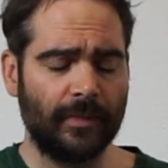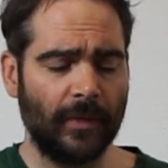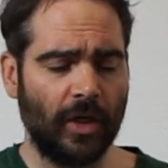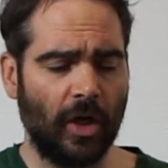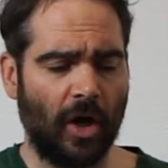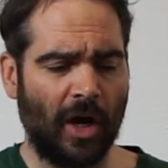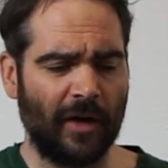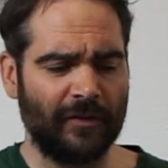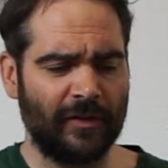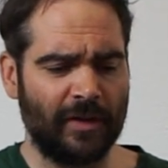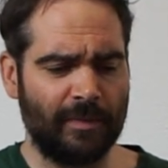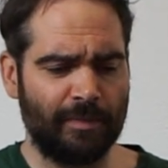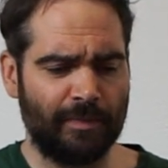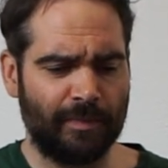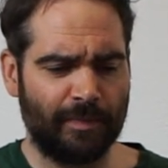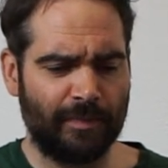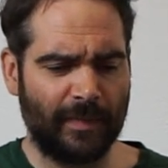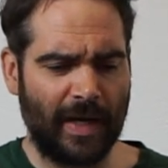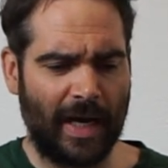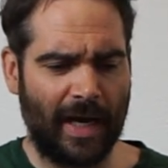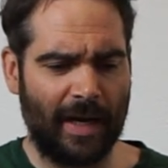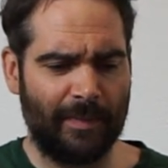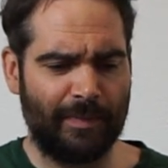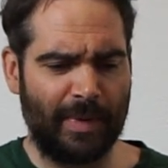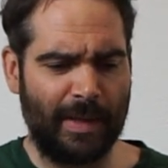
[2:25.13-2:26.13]
Often
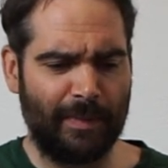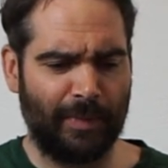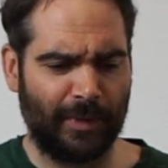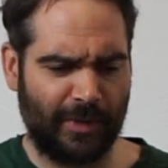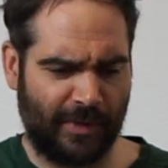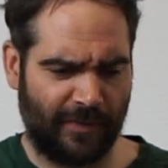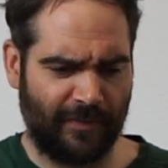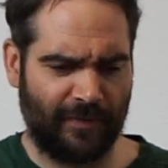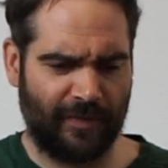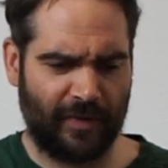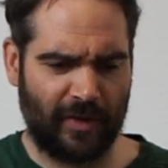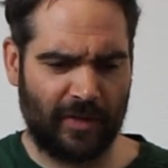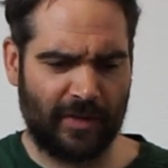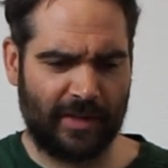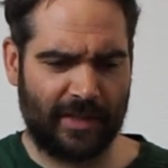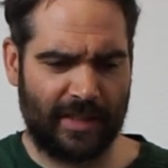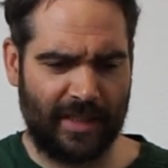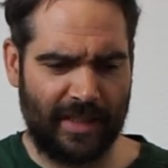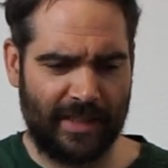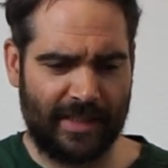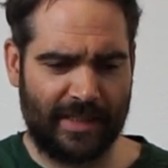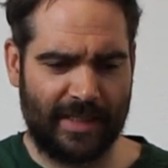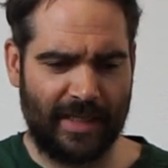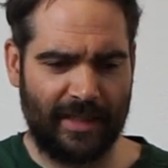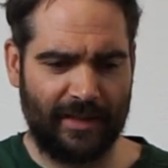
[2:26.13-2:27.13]
people's first
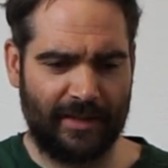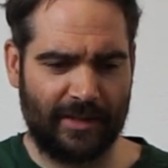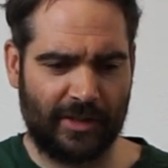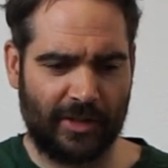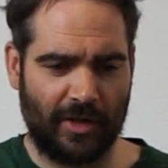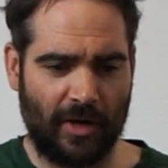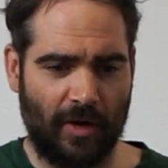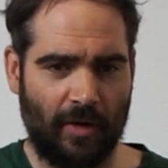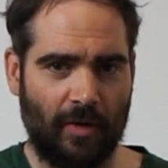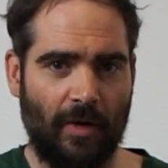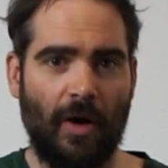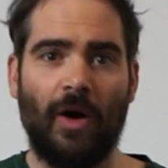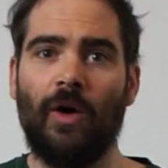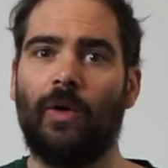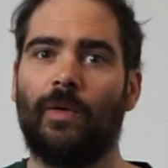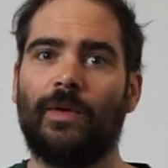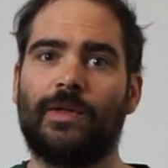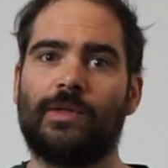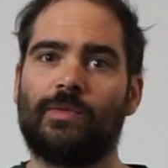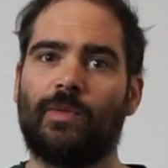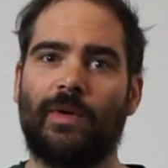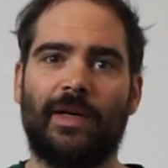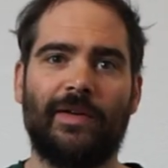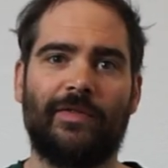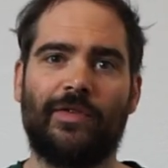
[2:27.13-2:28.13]
instinct is to go, oh,
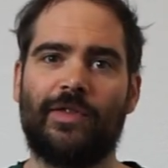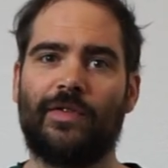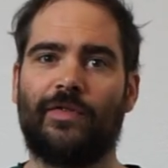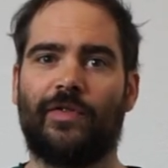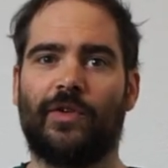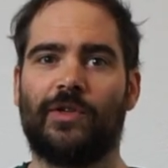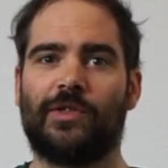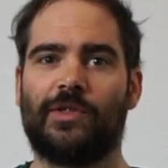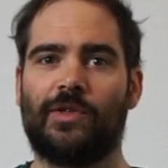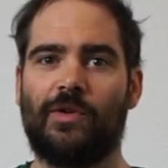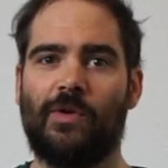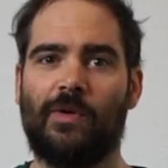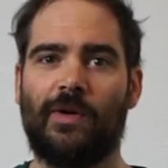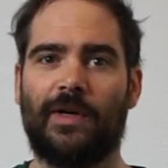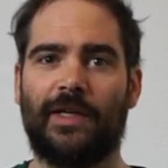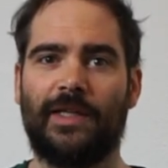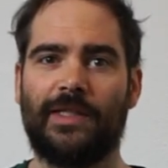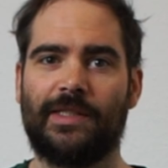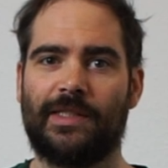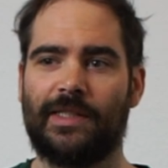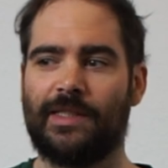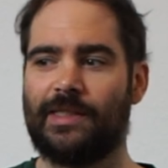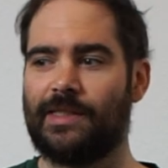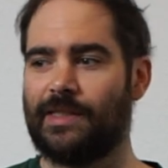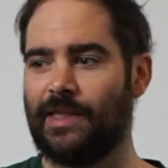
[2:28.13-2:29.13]
it's whatever the first chord
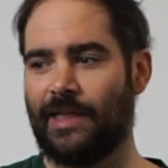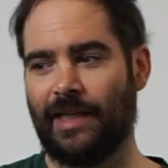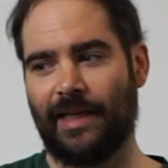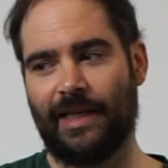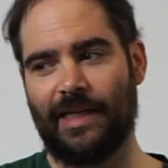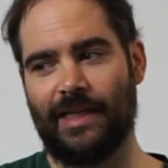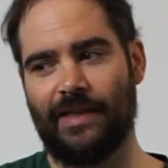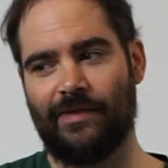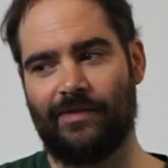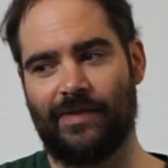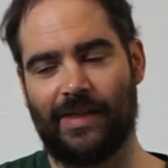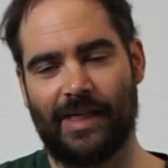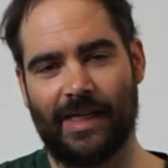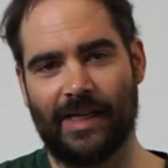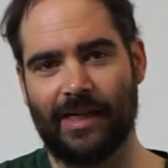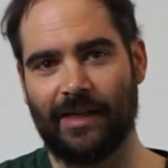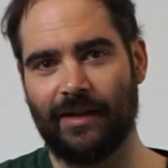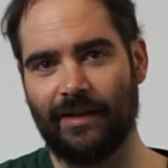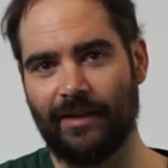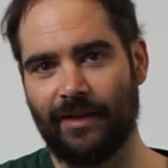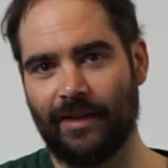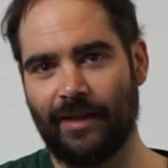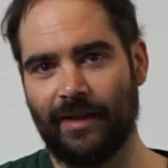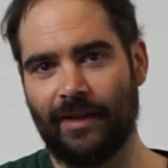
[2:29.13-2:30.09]
is. It's in the key of D.